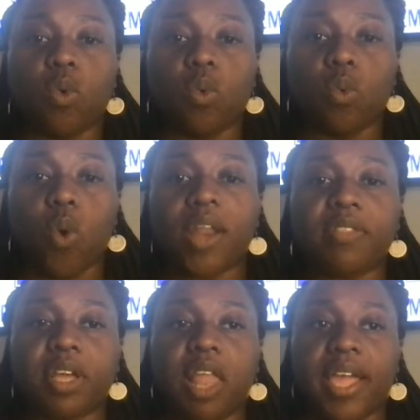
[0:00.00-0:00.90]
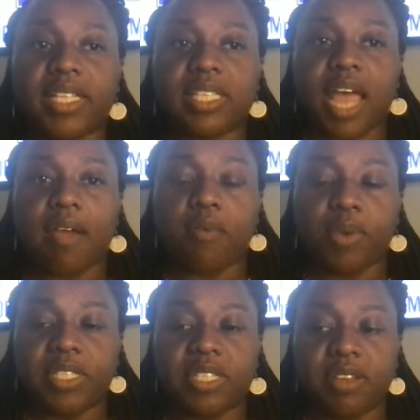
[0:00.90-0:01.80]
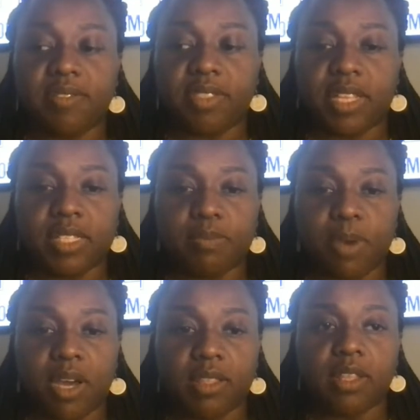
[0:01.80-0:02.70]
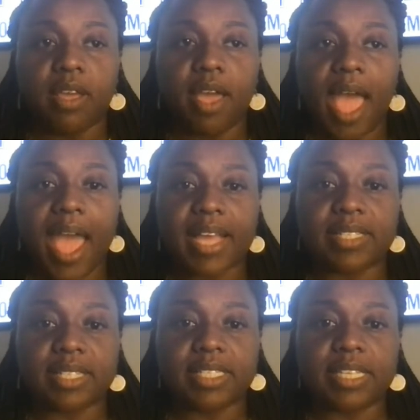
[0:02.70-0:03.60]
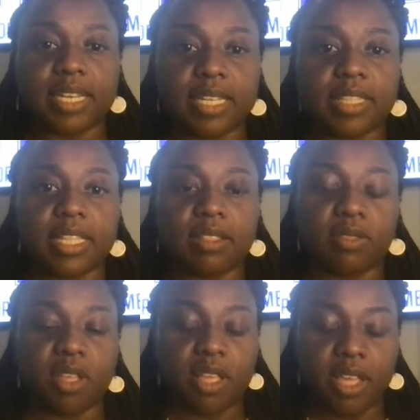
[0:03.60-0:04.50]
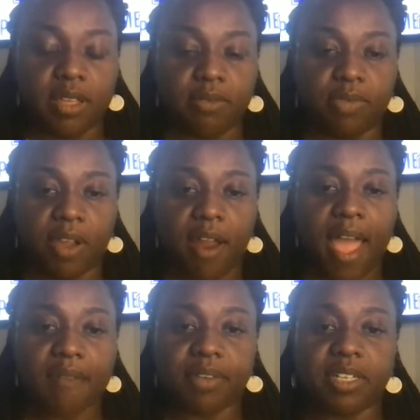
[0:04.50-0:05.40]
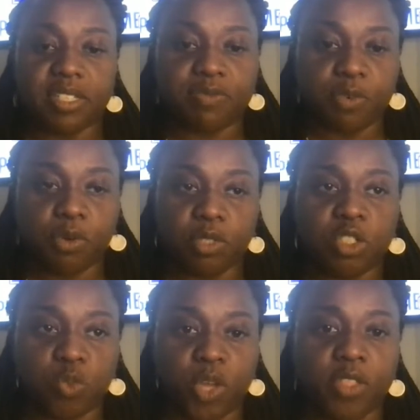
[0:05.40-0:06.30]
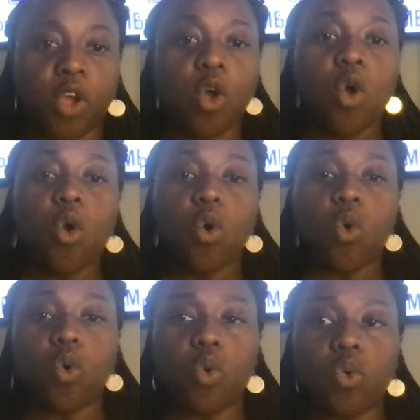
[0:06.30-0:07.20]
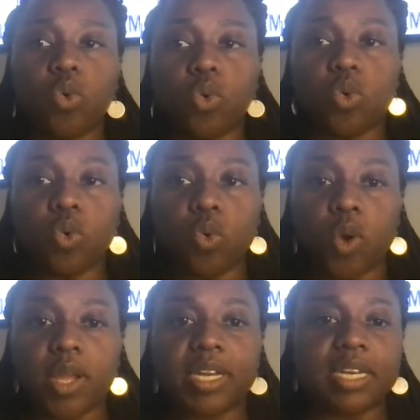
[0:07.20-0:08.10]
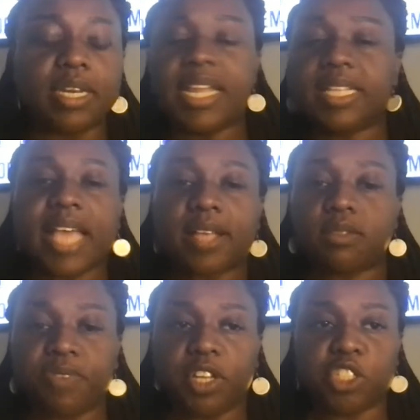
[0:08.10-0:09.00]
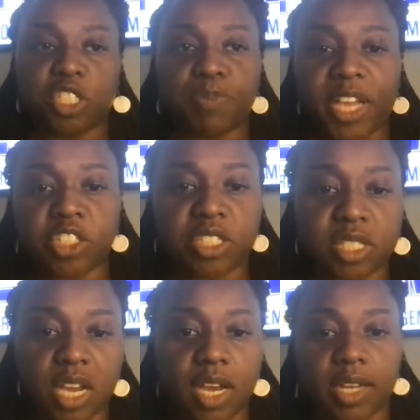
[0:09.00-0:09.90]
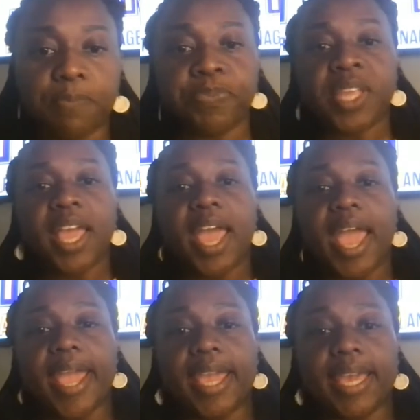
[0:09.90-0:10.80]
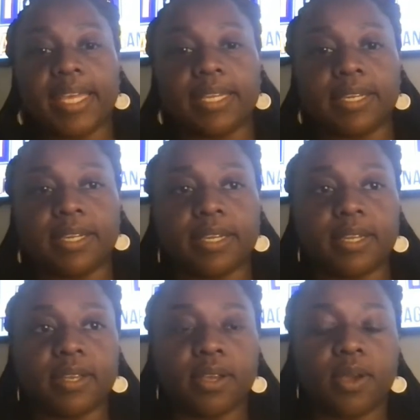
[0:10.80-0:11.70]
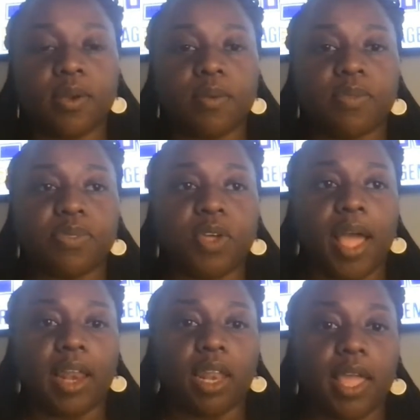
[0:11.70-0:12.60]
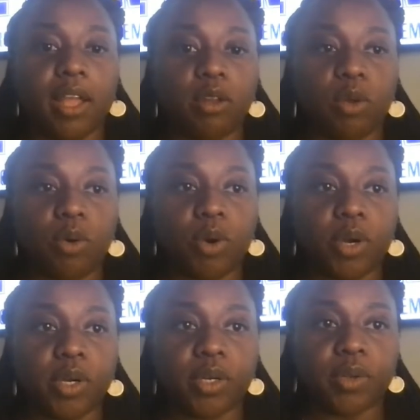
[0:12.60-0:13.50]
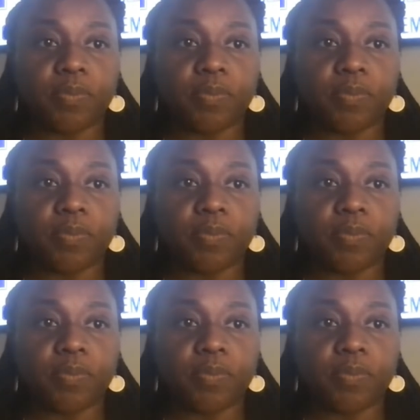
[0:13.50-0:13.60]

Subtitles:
one of the clients that I received this month has a tenant that they are having the difficulties with, who needed to have some village inspections done, and the landlord